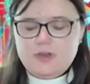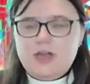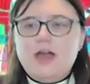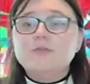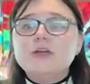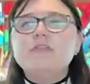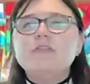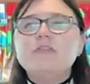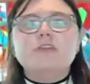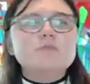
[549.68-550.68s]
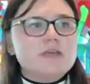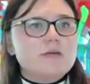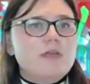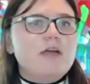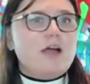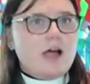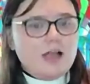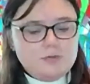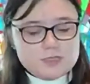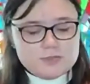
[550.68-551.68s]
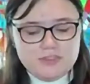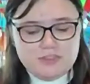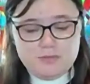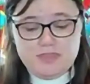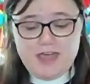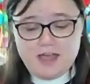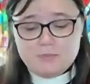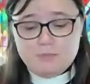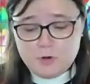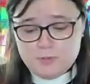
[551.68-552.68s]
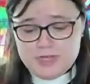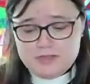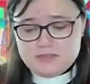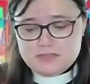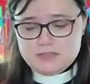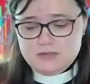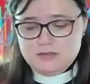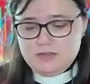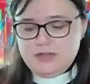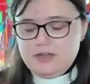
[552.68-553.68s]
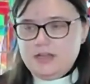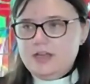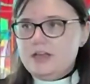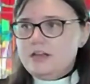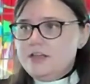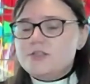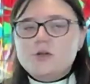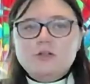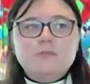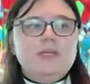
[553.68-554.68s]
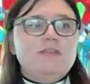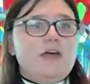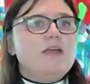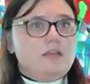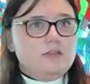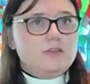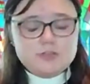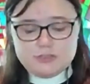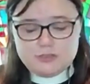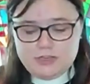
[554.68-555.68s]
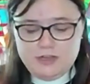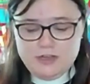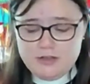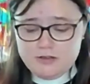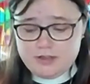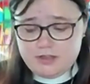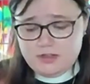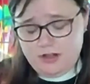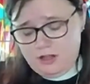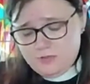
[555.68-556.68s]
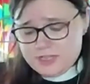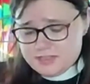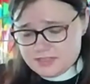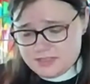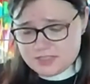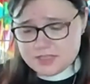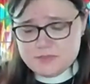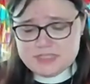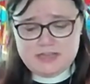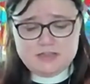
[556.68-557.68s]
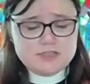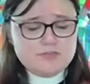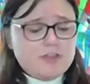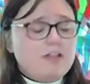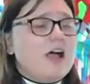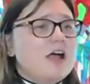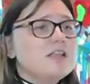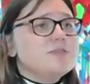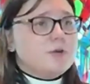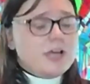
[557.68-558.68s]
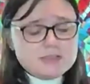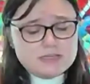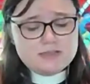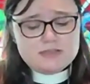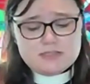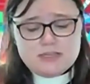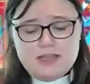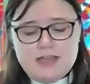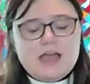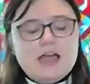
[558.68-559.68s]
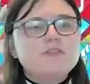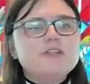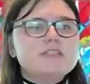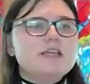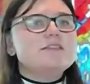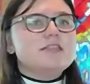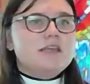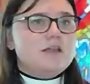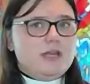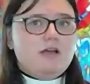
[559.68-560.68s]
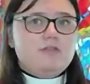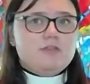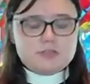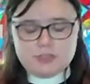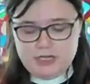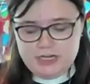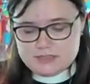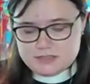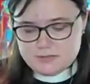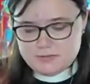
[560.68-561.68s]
I reaffirmed him that God was with him in that moment, and he told me that he usually, and always in some sense, felt God's presence ever since he had been on the streets.